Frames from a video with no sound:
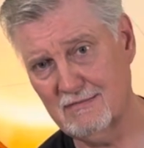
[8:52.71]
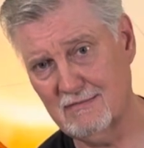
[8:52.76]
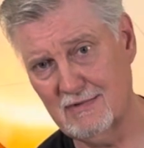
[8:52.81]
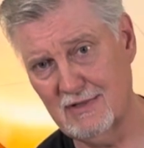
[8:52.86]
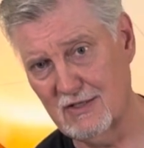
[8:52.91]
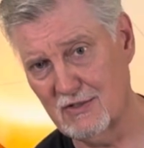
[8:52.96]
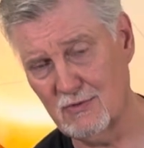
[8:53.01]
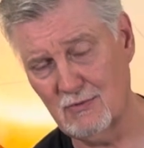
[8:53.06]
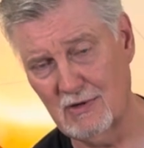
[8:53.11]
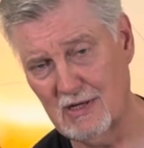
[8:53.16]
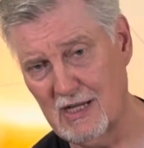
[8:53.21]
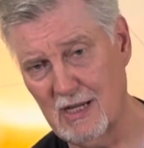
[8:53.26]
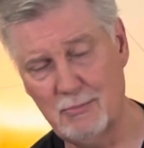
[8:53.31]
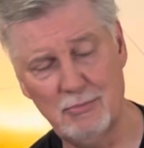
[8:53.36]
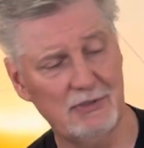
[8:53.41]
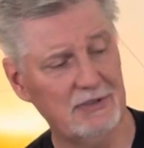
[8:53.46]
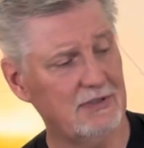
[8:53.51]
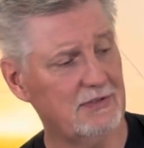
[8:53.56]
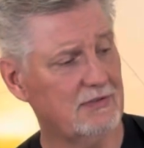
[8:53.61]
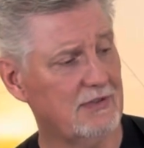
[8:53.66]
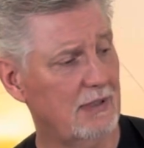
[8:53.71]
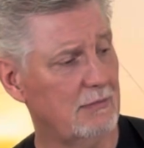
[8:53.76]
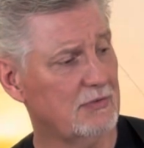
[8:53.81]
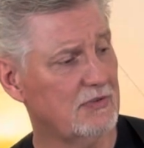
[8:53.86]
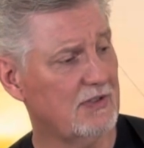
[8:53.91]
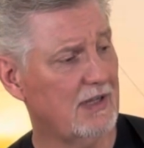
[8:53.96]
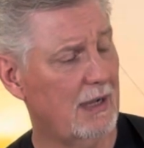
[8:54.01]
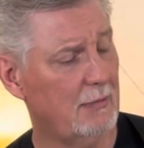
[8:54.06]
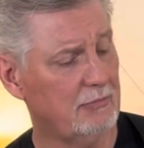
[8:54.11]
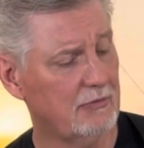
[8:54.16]
That's why I put the trim
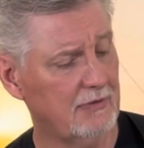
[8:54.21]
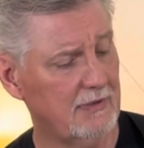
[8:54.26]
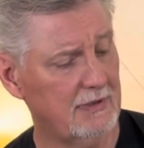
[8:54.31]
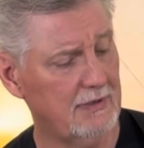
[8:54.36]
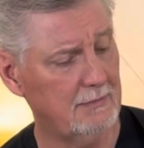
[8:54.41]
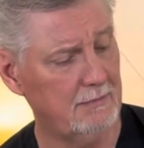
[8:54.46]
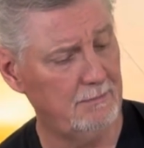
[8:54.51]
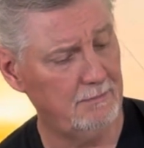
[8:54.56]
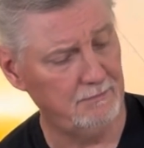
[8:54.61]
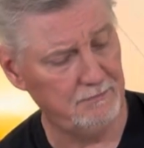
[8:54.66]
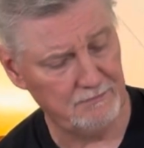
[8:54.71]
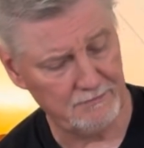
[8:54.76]
stopper in them.